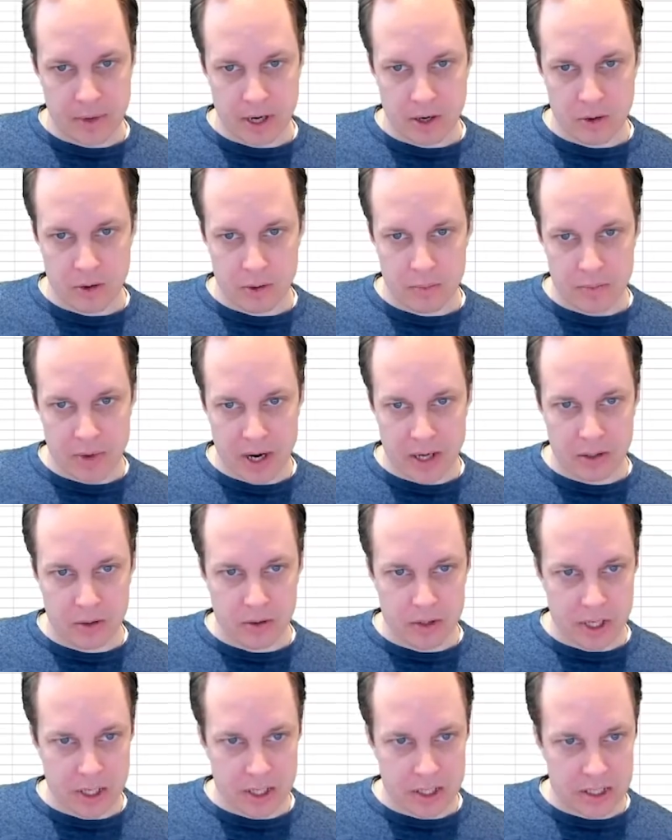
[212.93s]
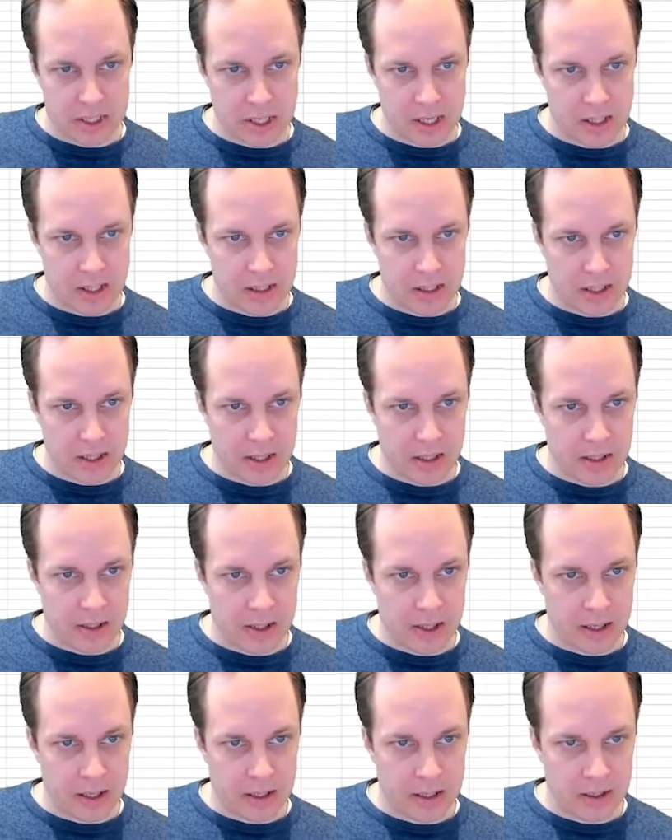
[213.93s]
by going back to the Excel,
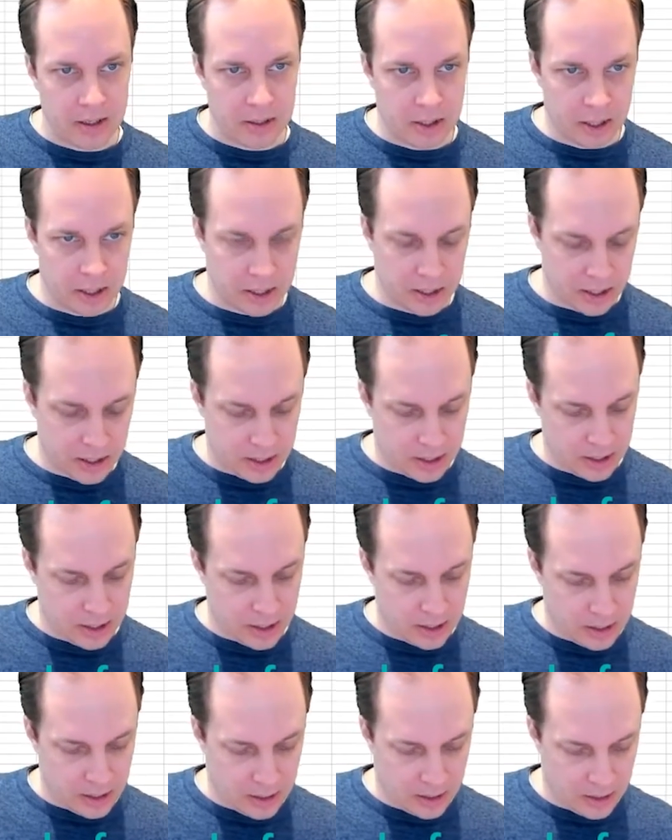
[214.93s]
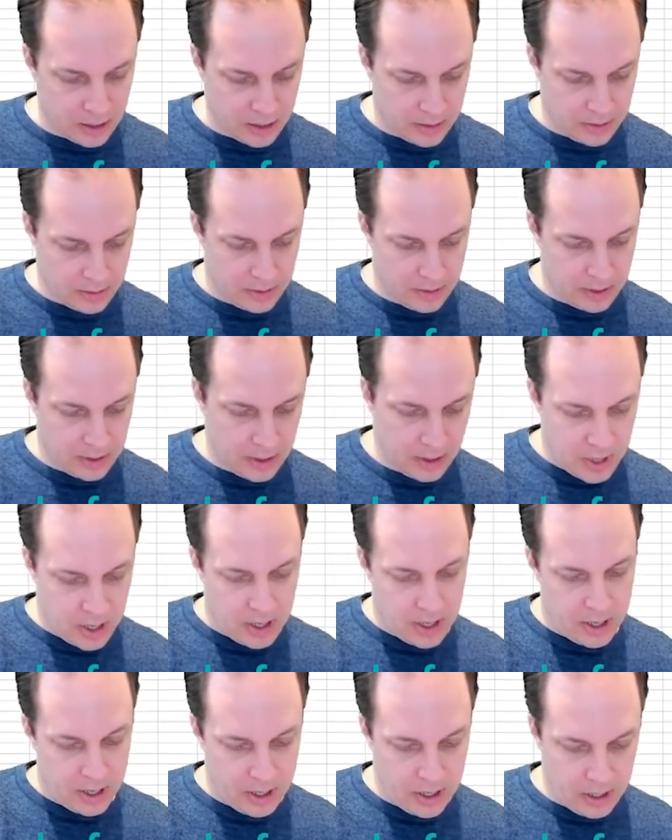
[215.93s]
and then just
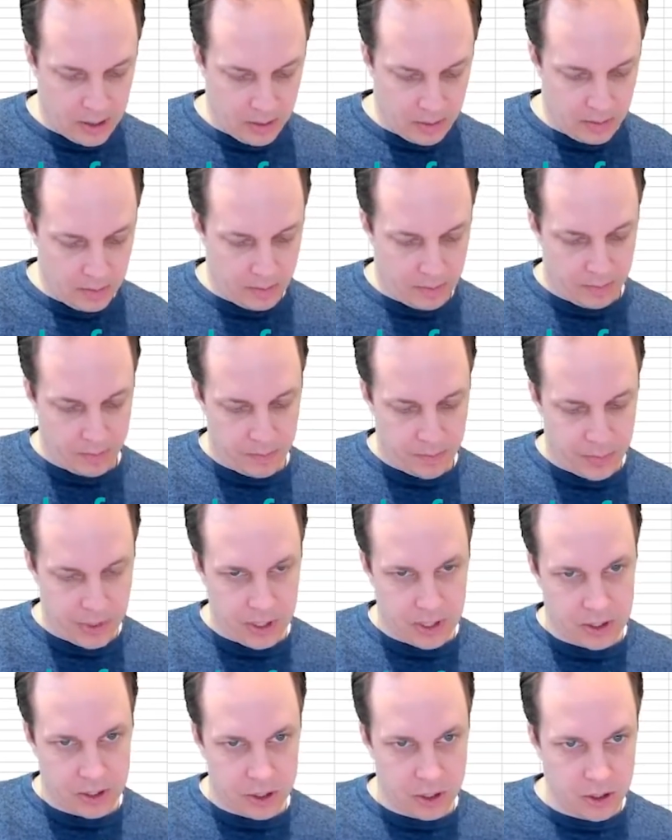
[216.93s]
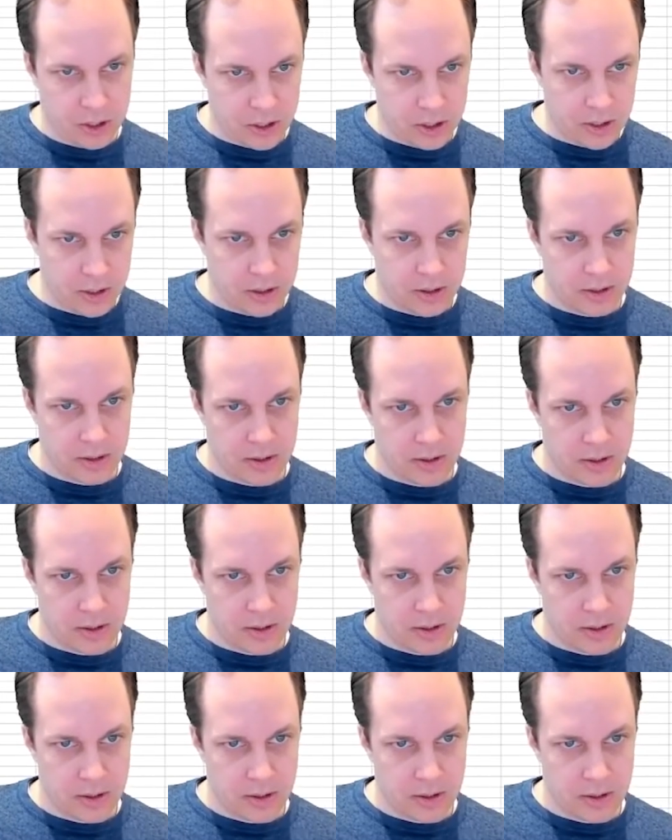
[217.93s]
my picture,